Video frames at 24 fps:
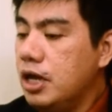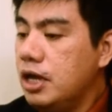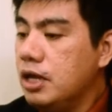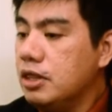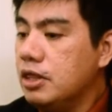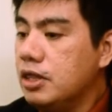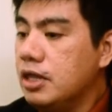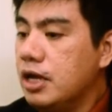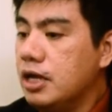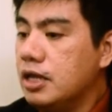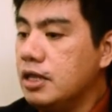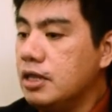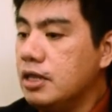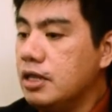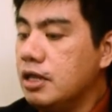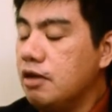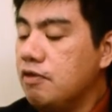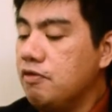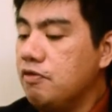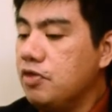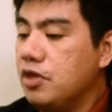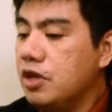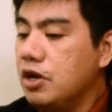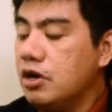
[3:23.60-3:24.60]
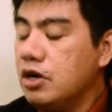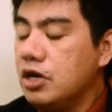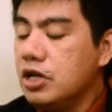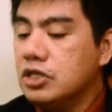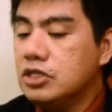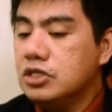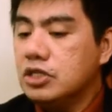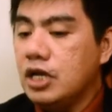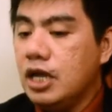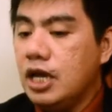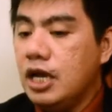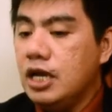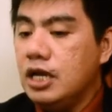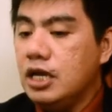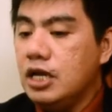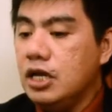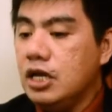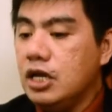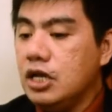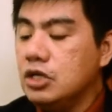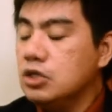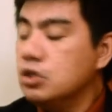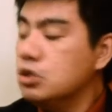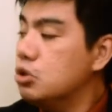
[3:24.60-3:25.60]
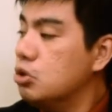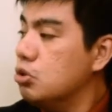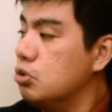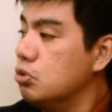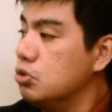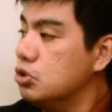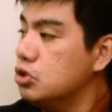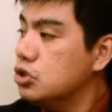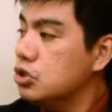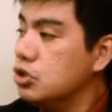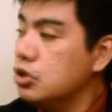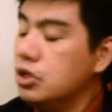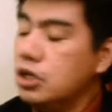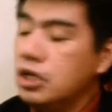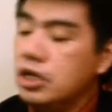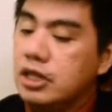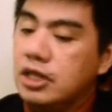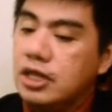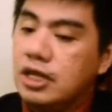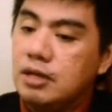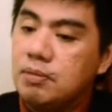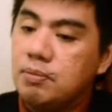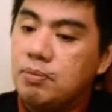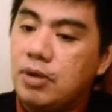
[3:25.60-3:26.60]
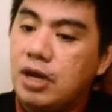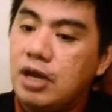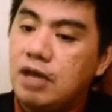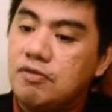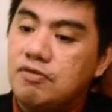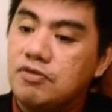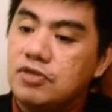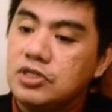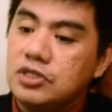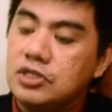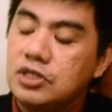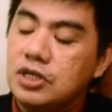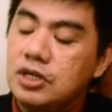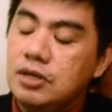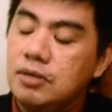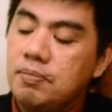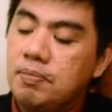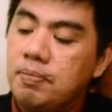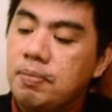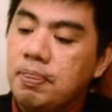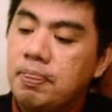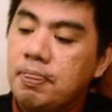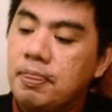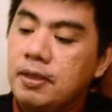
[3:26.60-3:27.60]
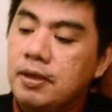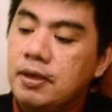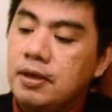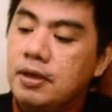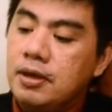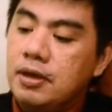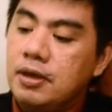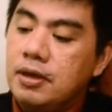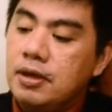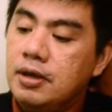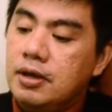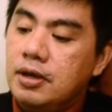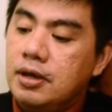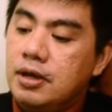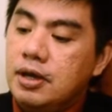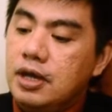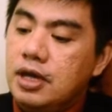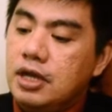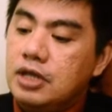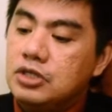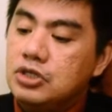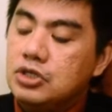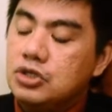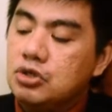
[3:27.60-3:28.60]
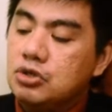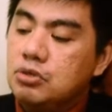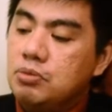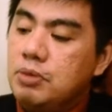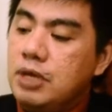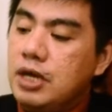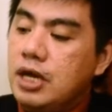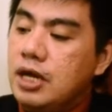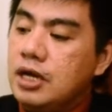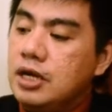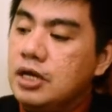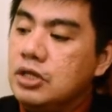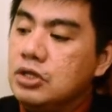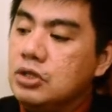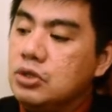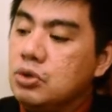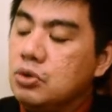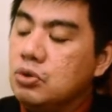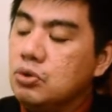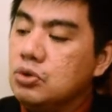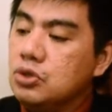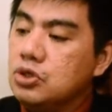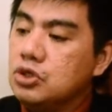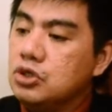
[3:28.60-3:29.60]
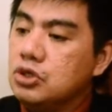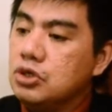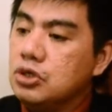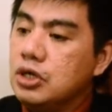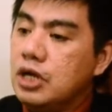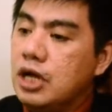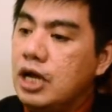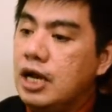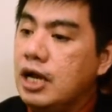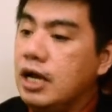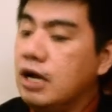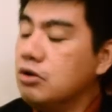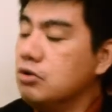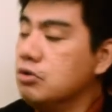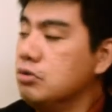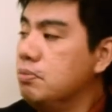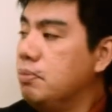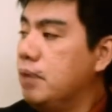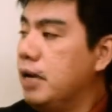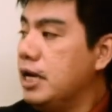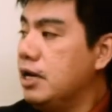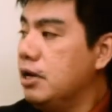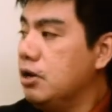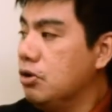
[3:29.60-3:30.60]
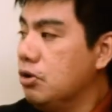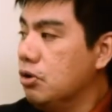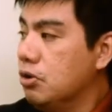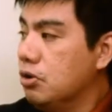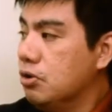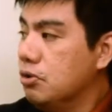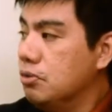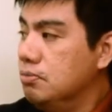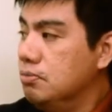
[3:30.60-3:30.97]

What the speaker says: And that if there is any intrusion in that privacy, it should be an intrusion allowed by law.